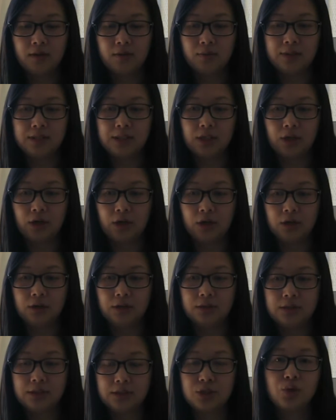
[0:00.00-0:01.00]
what's it
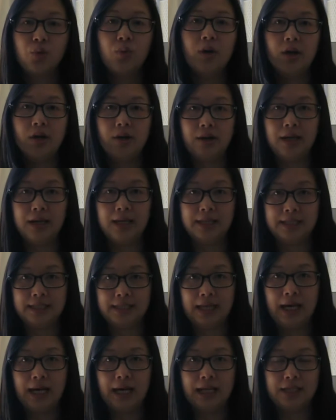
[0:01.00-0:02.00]
called, square in
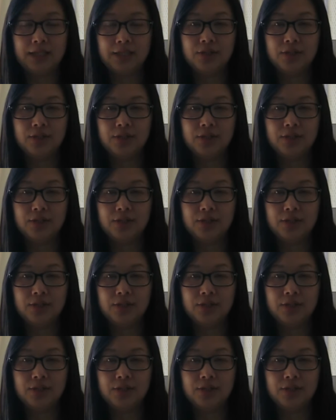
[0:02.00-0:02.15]
size.